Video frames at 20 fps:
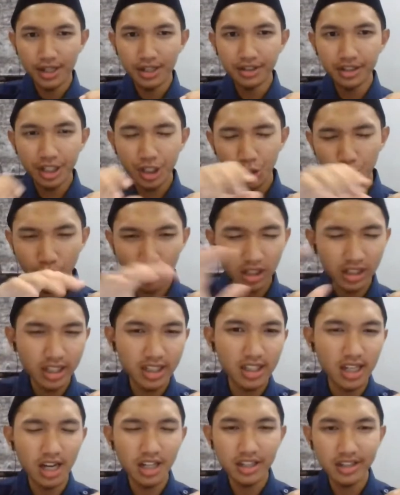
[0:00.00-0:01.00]
This world
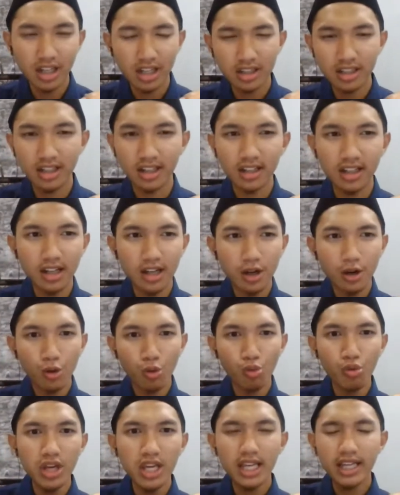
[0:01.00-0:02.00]
is uncertain.
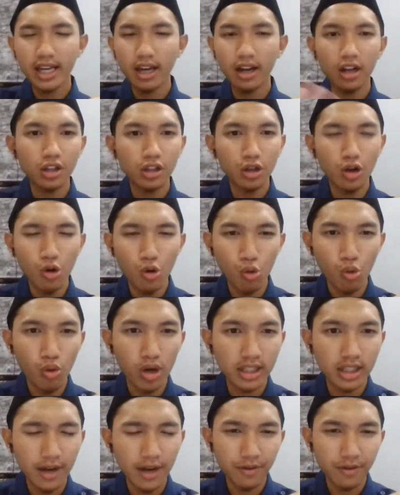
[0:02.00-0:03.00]
We cannot know
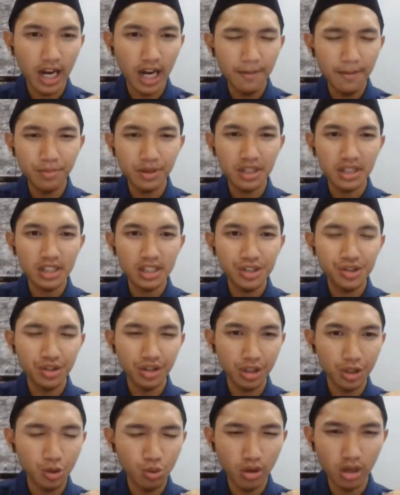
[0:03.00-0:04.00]
whatever happens
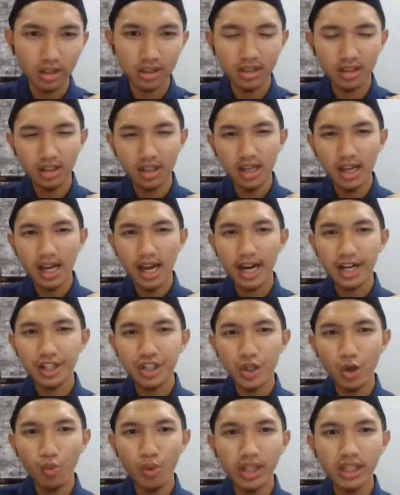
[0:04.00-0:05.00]
to this world. And
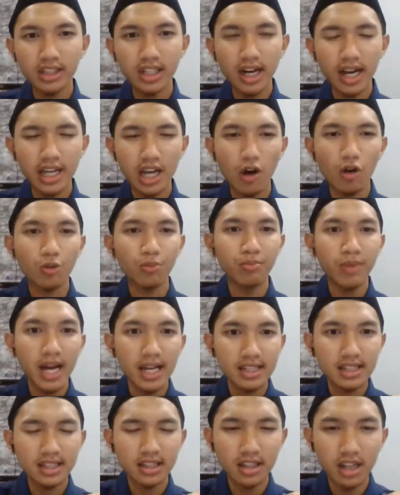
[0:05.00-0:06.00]
so we try our
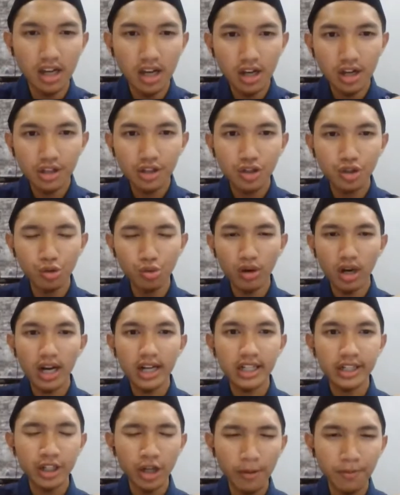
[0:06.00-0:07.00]
best to
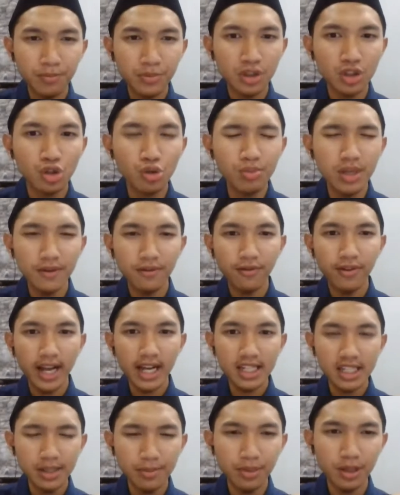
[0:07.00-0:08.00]
adopt, to be
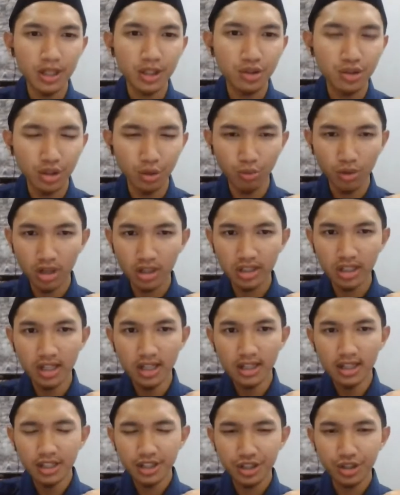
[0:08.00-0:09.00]
flexible to the world
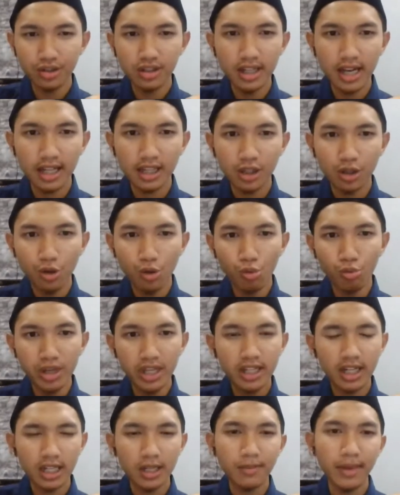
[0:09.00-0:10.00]
so that
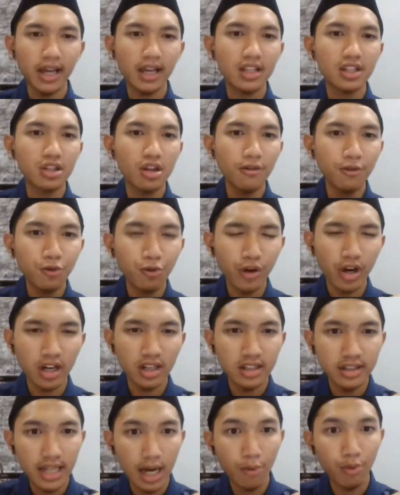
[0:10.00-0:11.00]
we could make
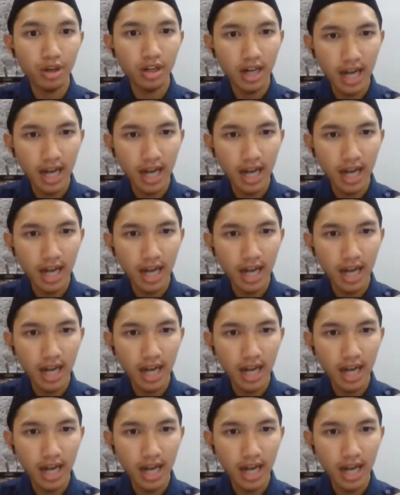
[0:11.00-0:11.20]
software that would